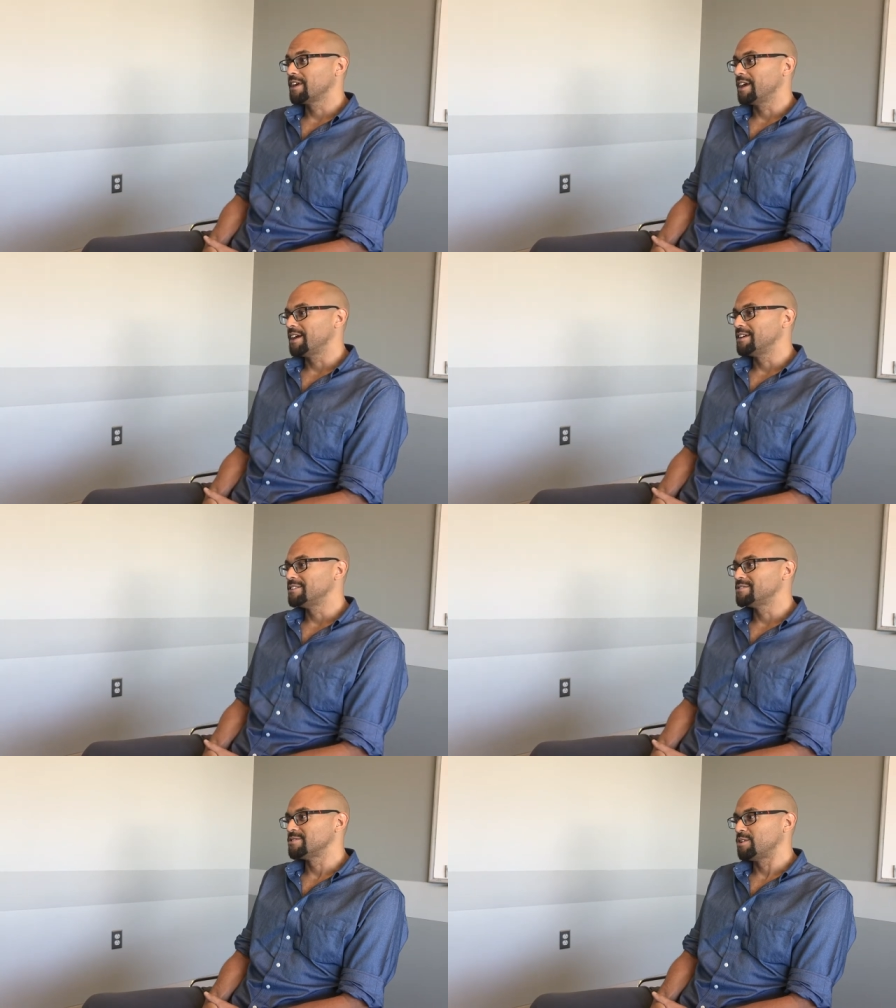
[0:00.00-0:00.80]

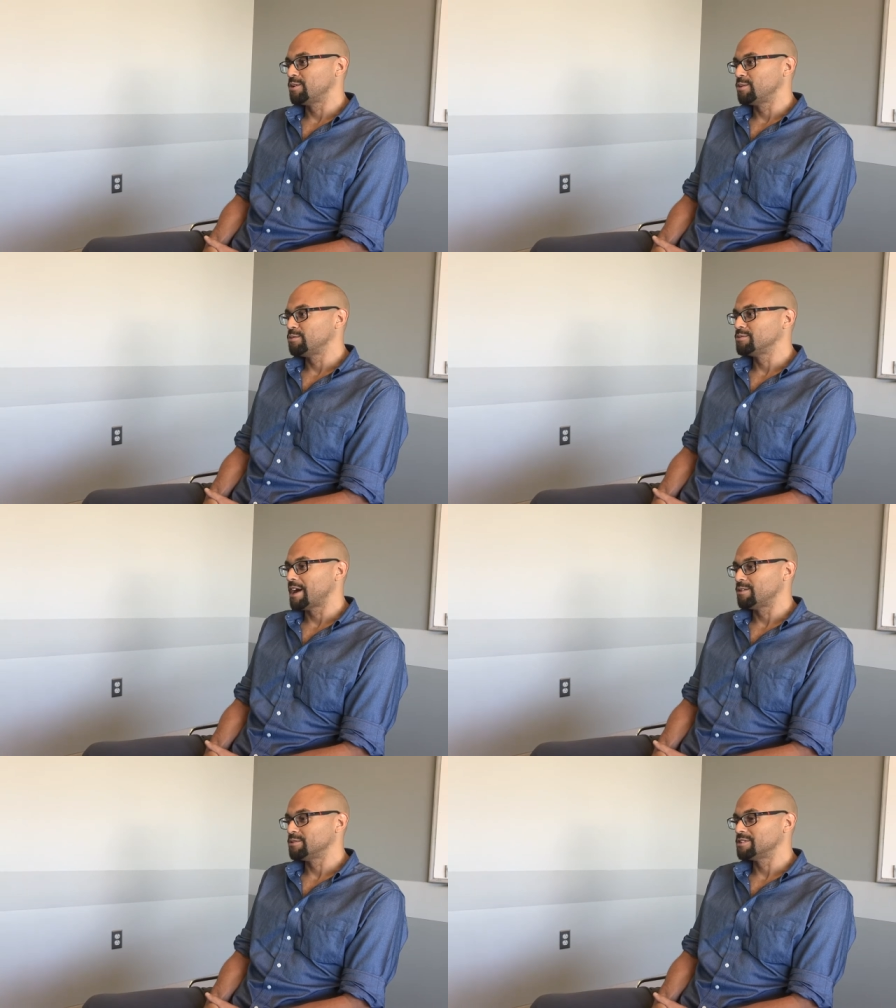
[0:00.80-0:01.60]
And so
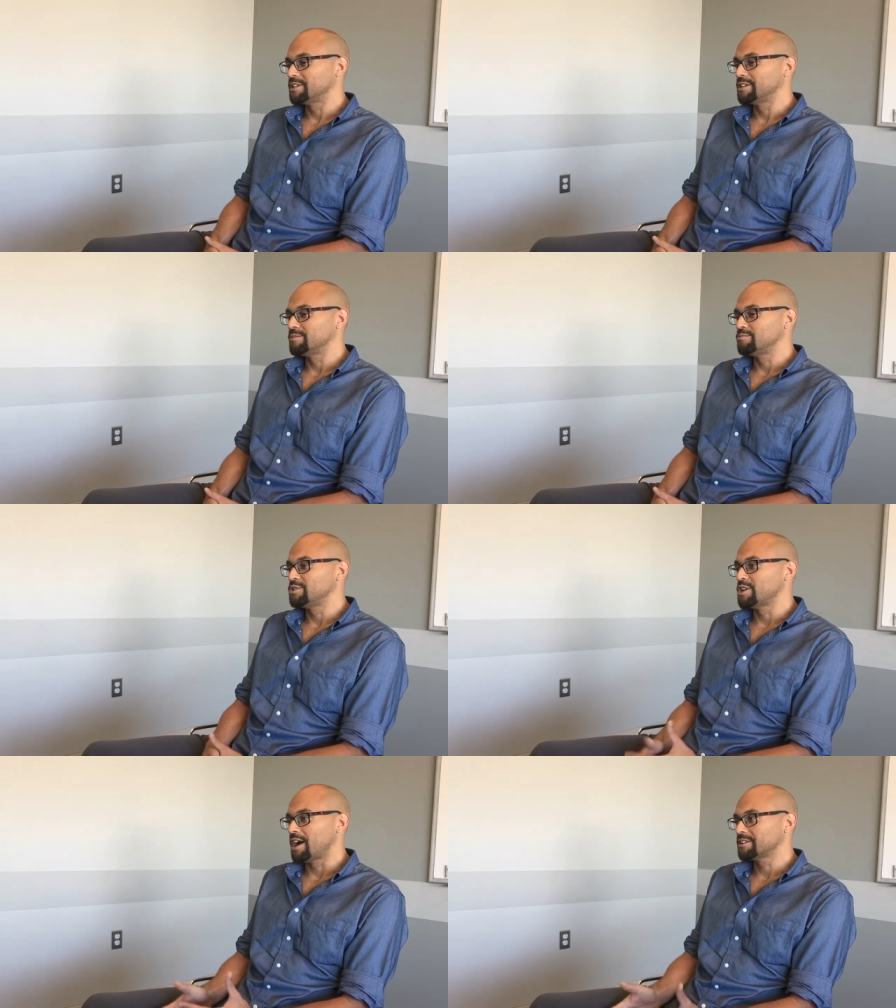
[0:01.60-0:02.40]
that was a
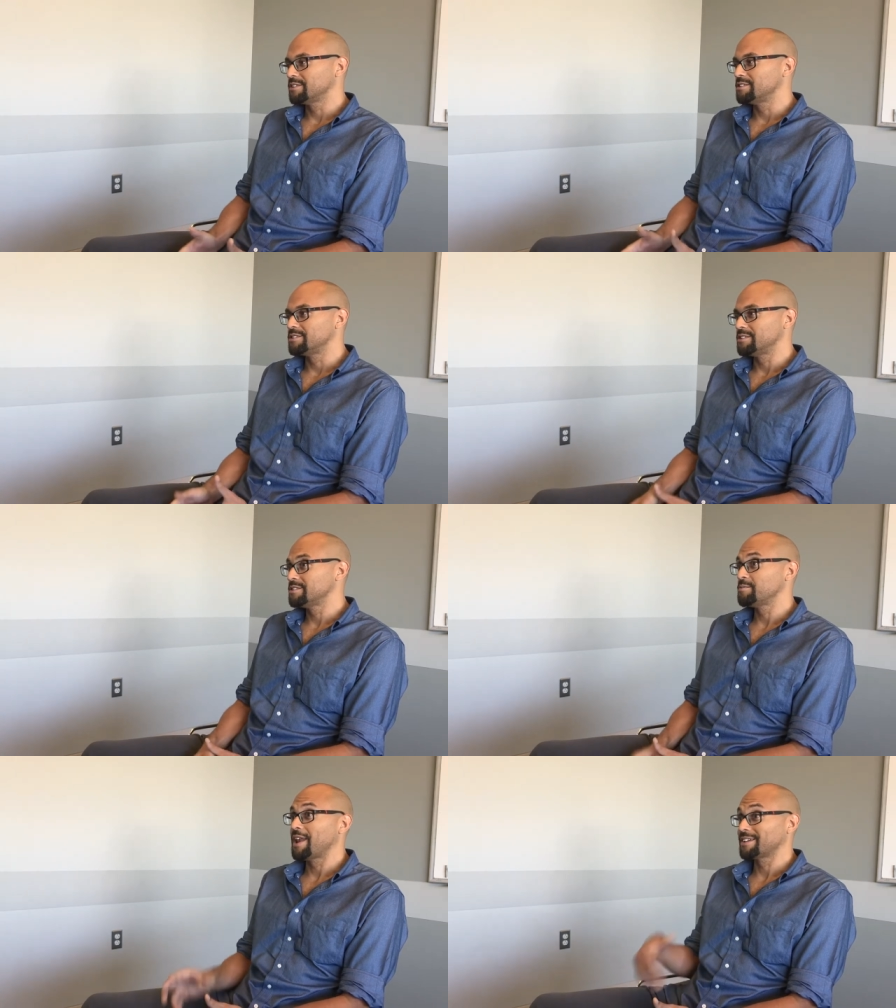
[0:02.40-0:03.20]
shock to the
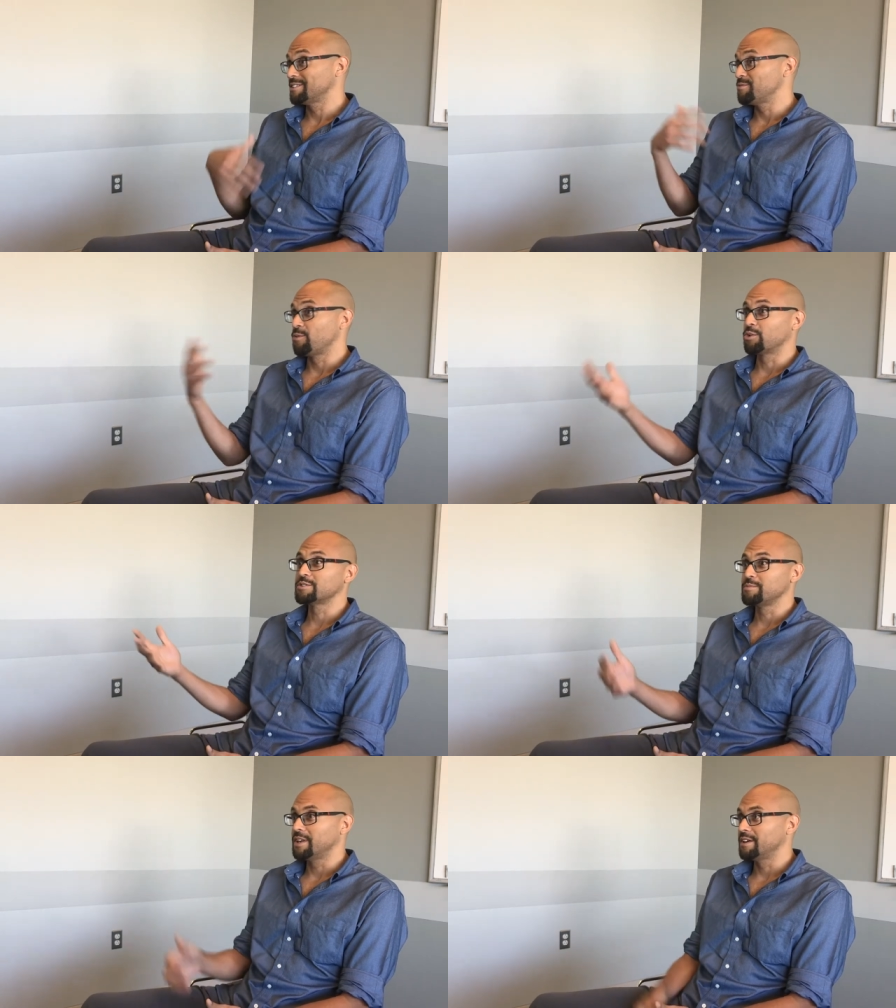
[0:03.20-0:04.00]
system and actually
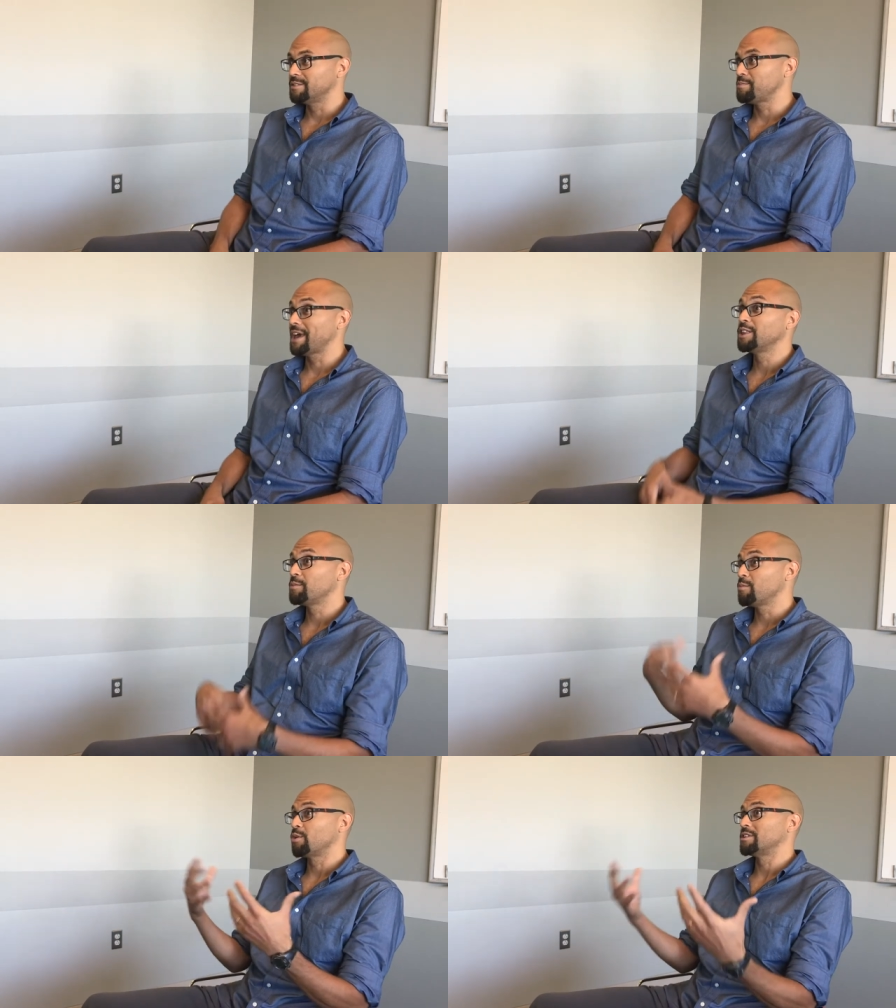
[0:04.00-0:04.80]
forced me to pay a
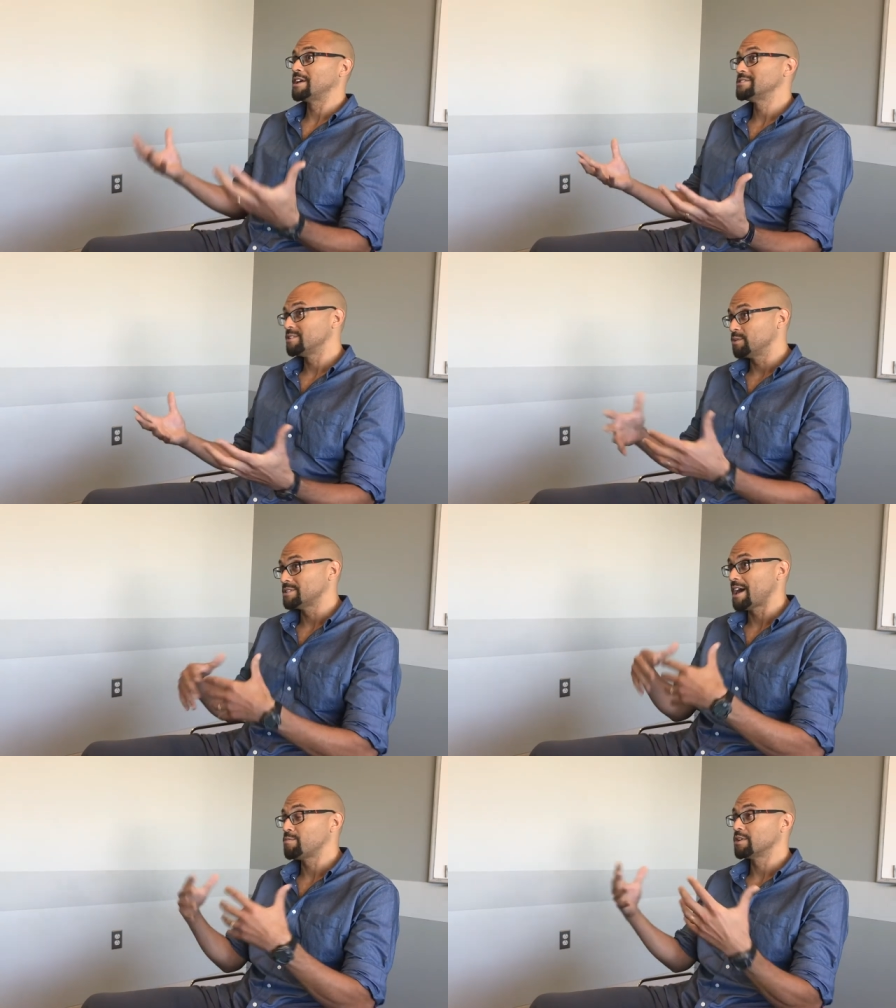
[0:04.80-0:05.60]
little bit more attention to
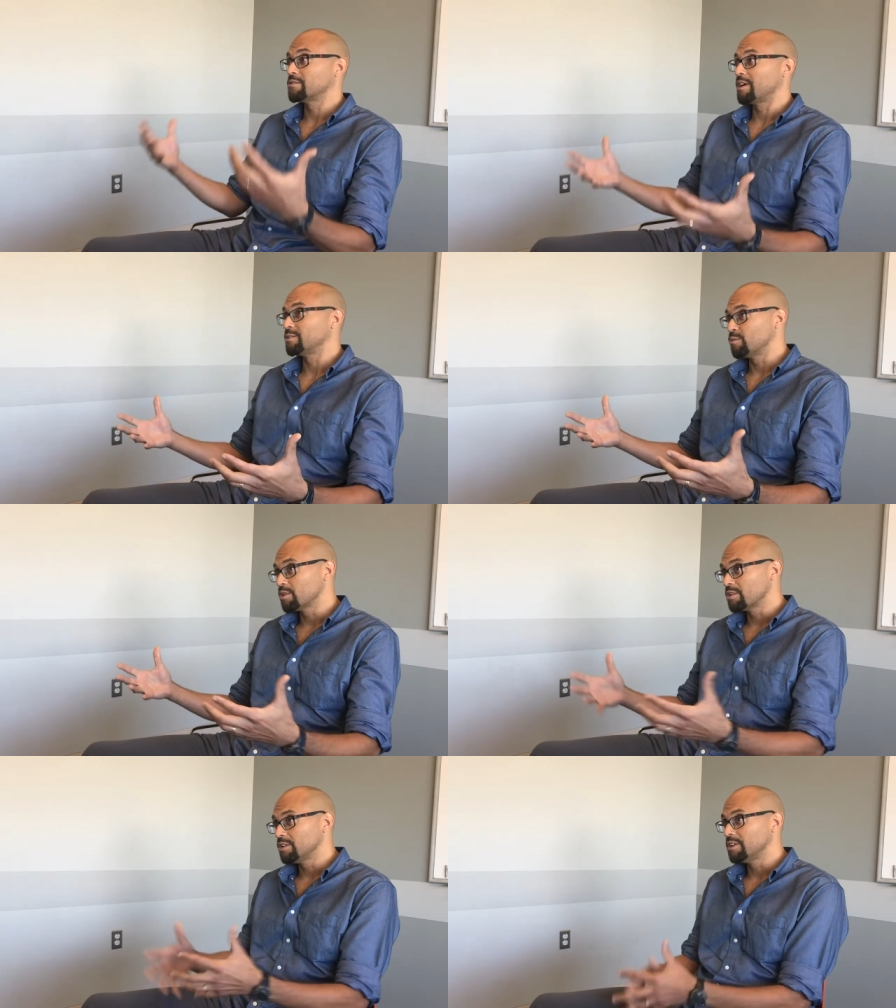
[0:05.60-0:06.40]
what's happening around the
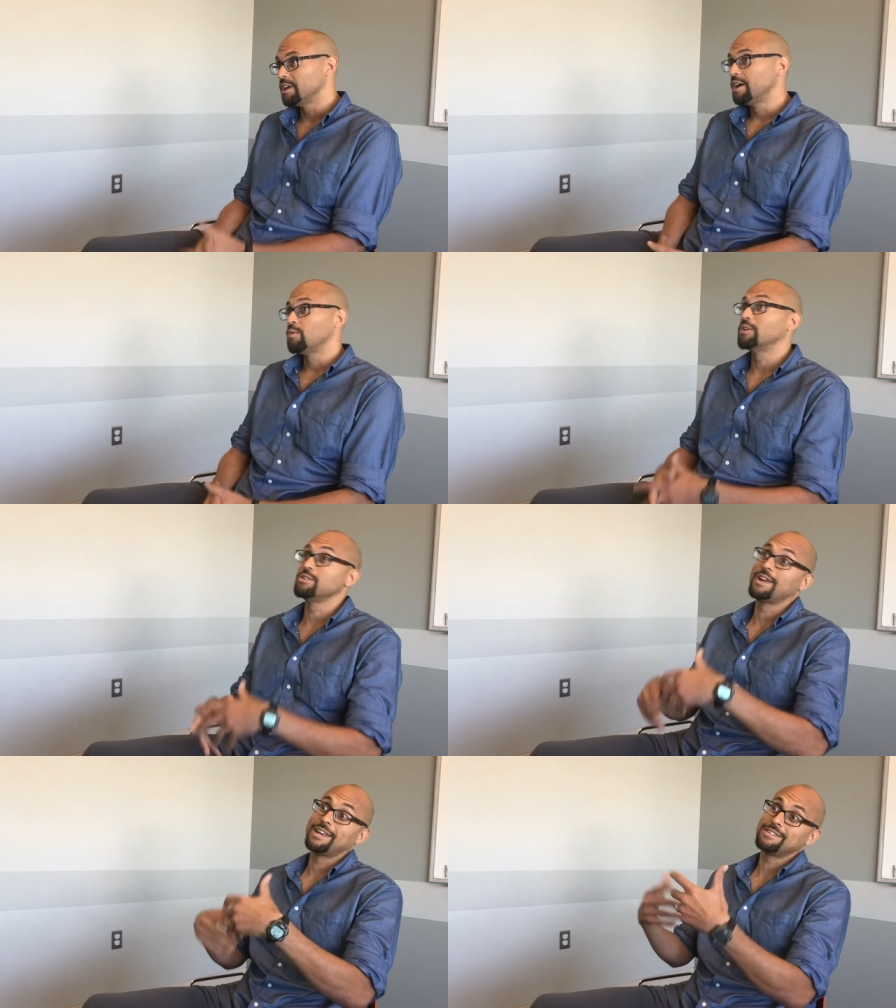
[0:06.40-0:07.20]
world, what
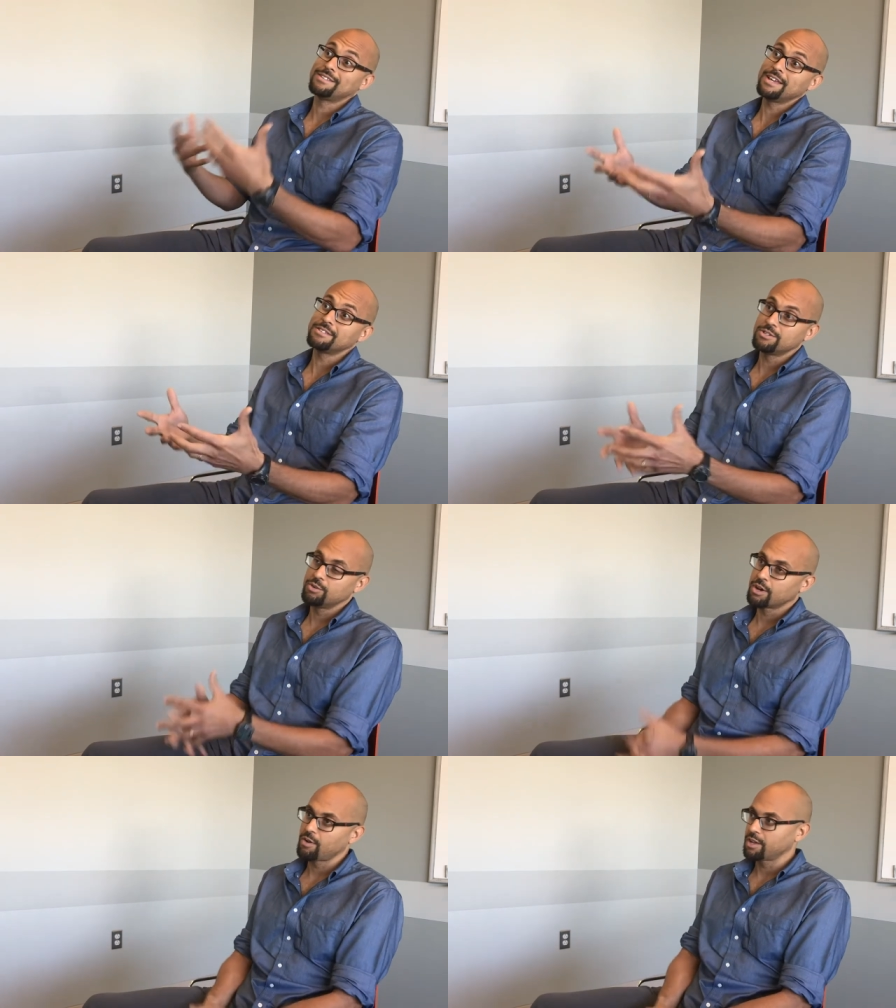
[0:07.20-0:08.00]
the United States is
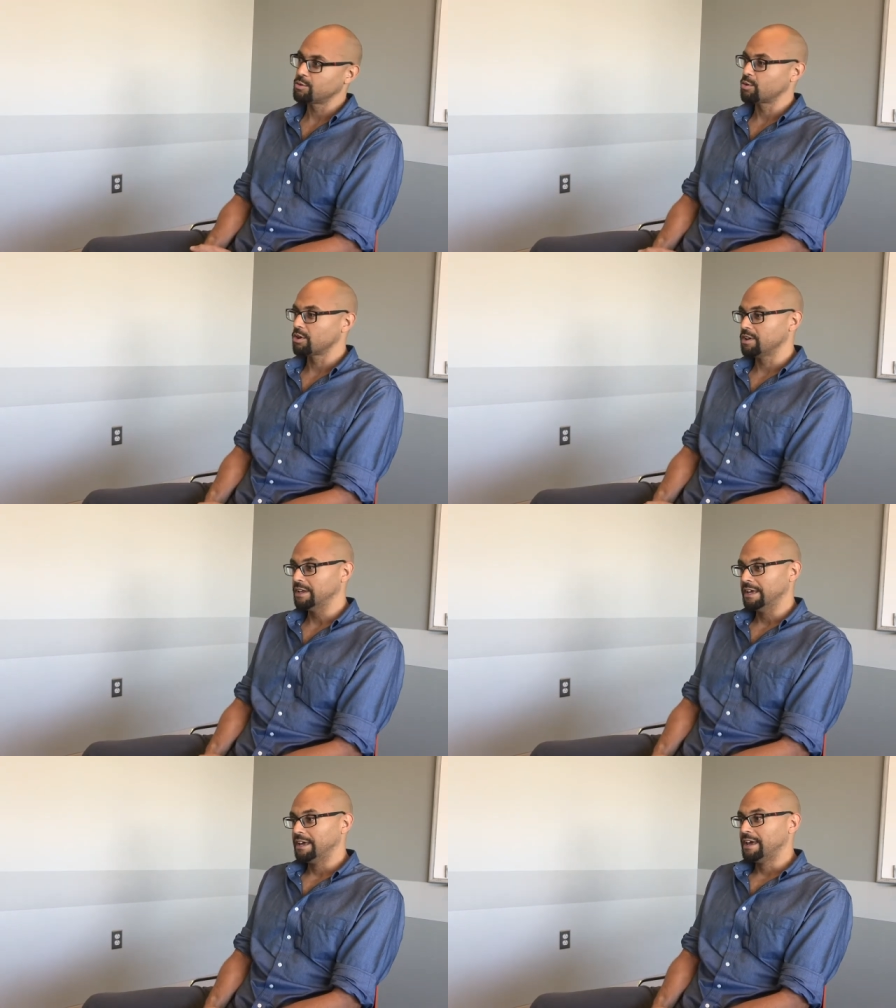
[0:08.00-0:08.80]
doing around the
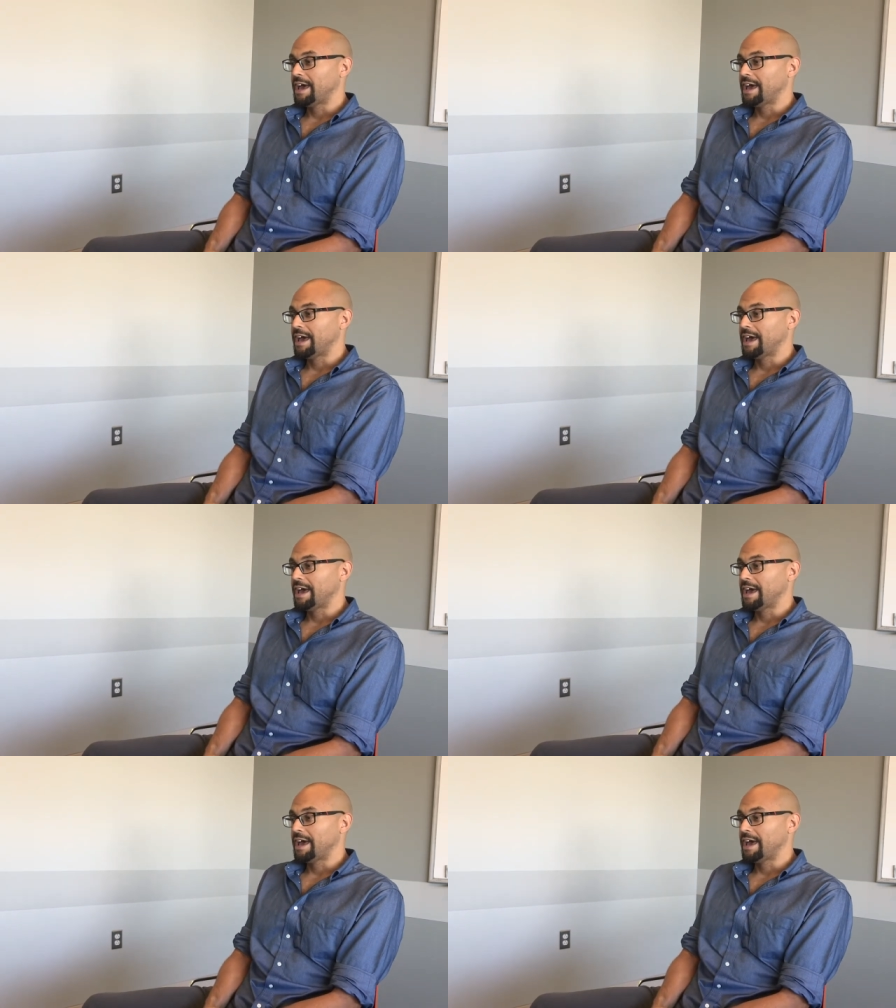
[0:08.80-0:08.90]
world,